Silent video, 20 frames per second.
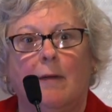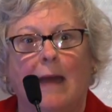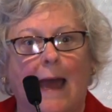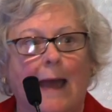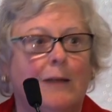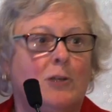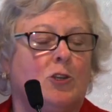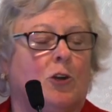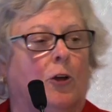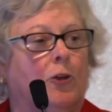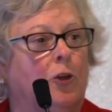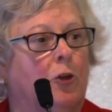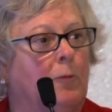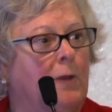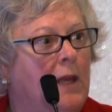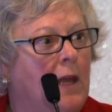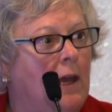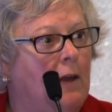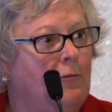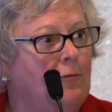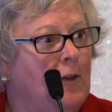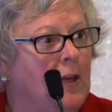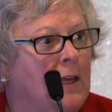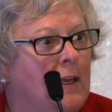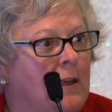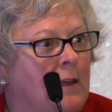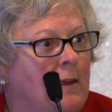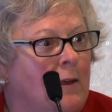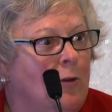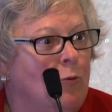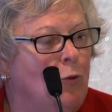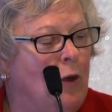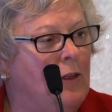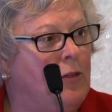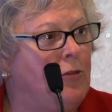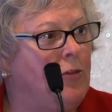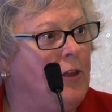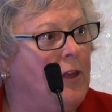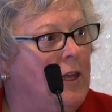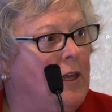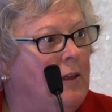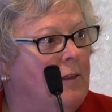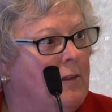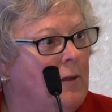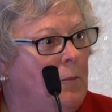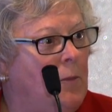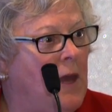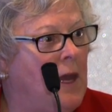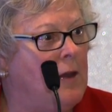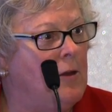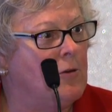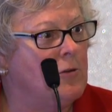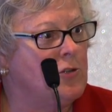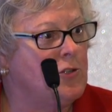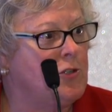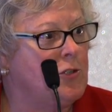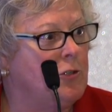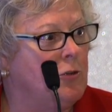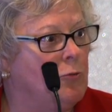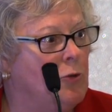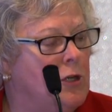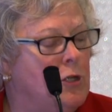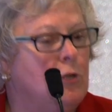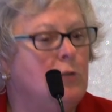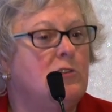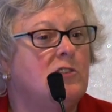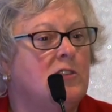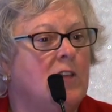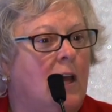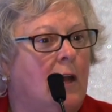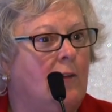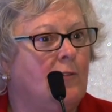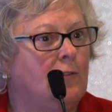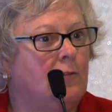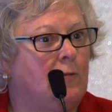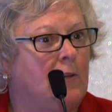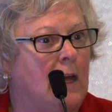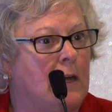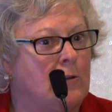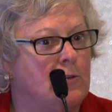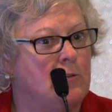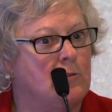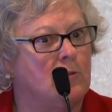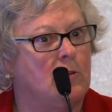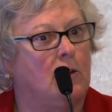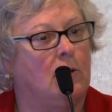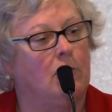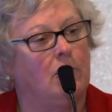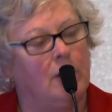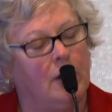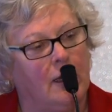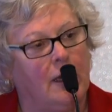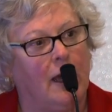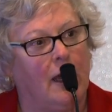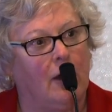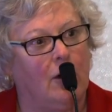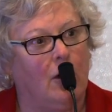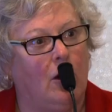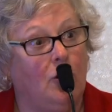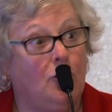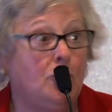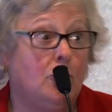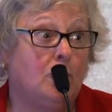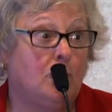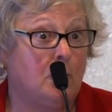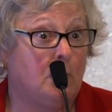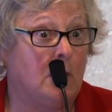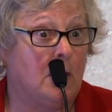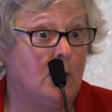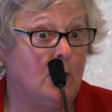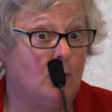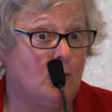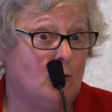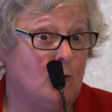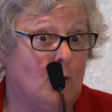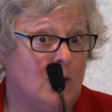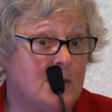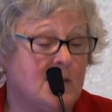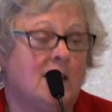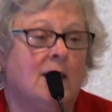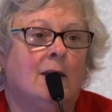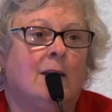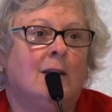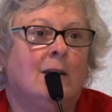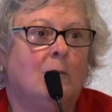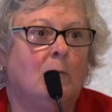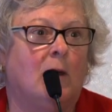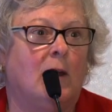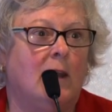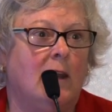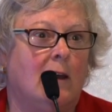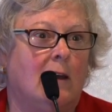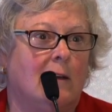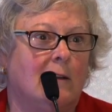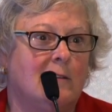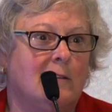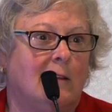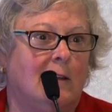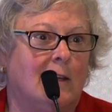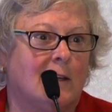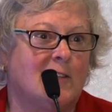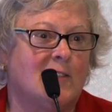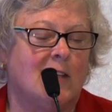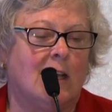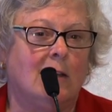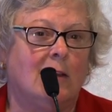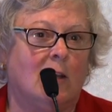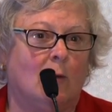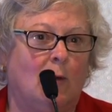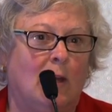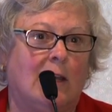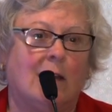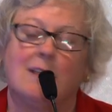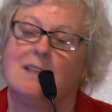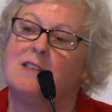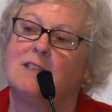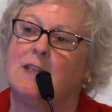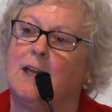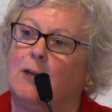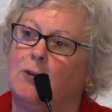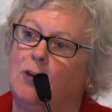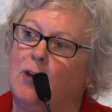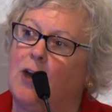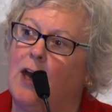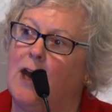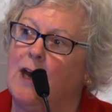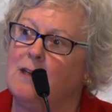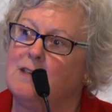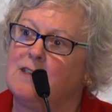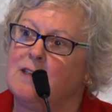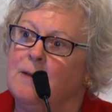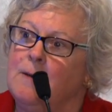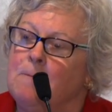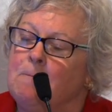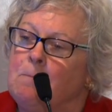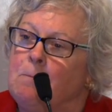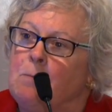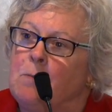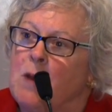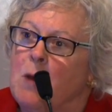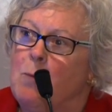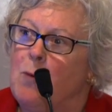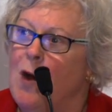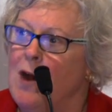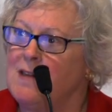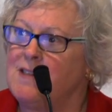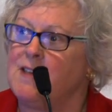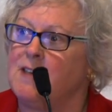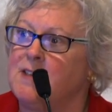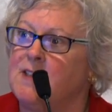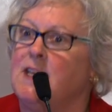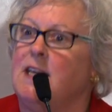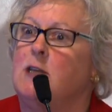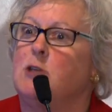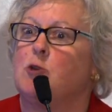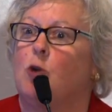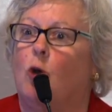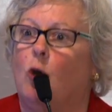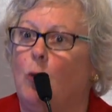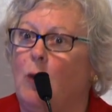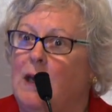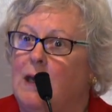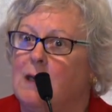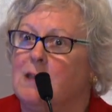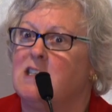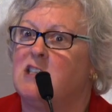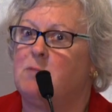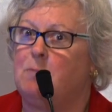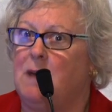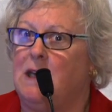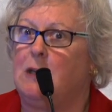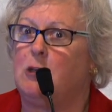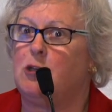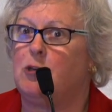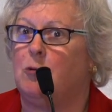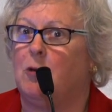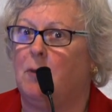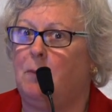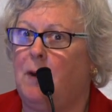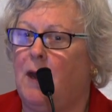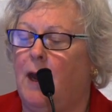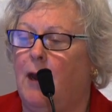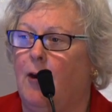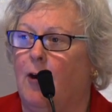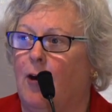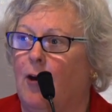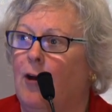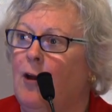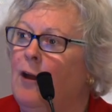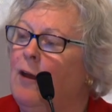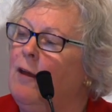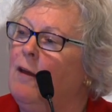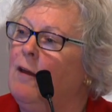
act on your behalf with the payers to reduce the hassle factors that are, again, all too familiar to us. But to the extent that we can standardize processes or we can speak to a payer